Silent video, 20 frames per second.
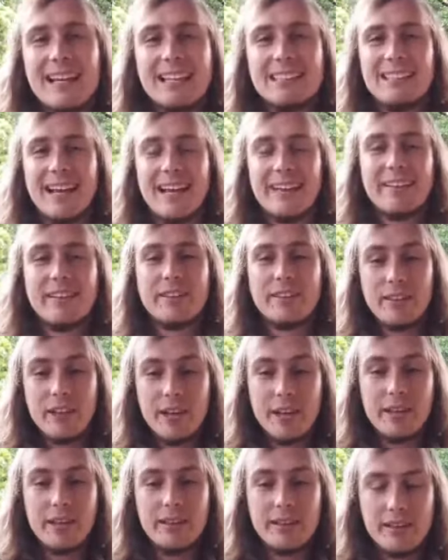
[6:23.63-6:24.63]
So at the
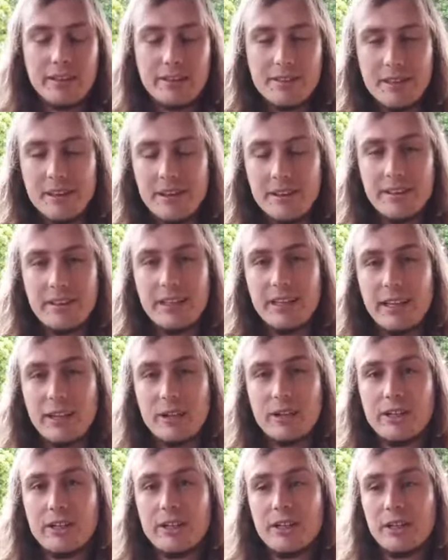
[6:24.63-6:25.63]
third thing
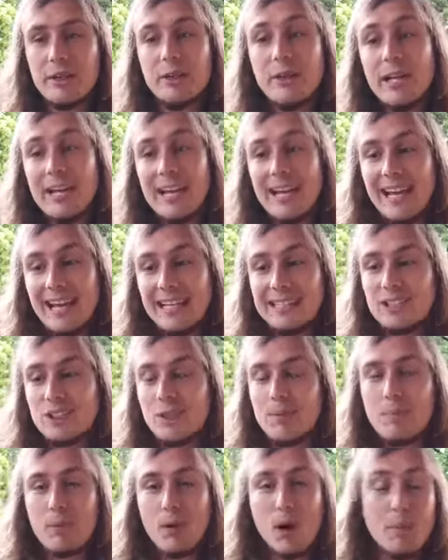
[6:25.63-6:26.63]
you can do is
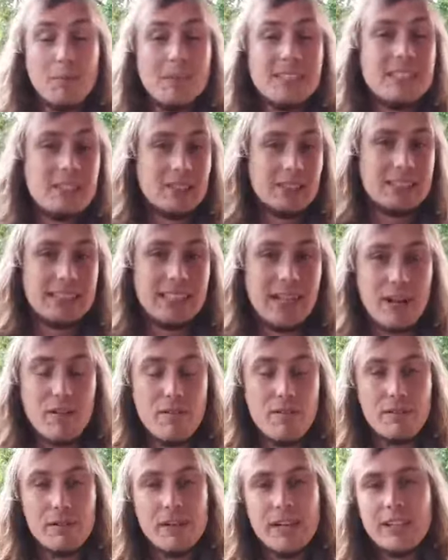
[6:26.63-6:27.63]
to promise
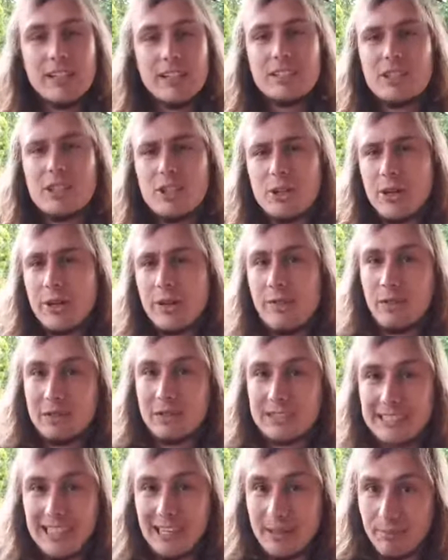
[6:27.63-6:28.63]
yourself to do it for
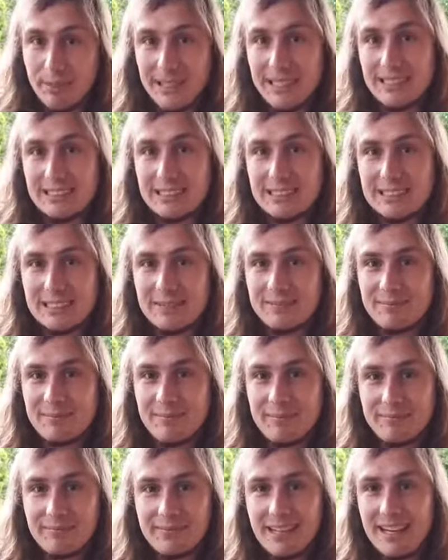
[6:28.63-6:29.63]
10 minutes.
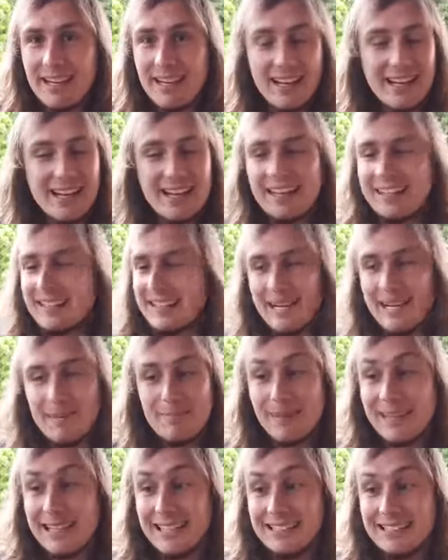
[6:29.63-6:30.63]
10
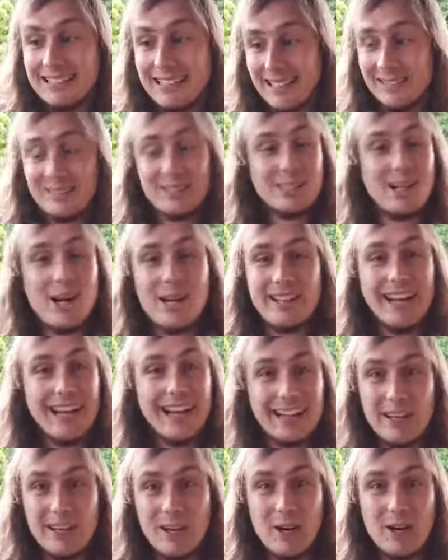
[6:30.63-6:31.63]
minutes is not
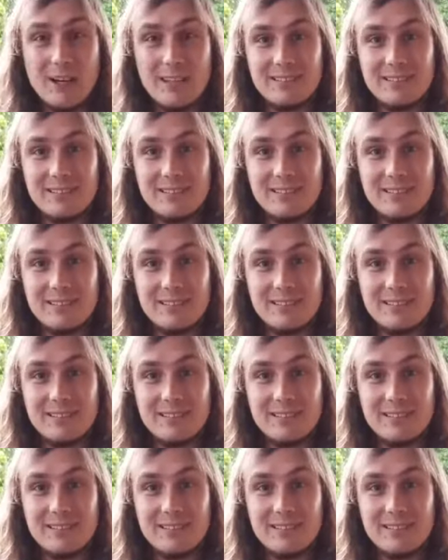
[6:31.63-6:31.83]
that long.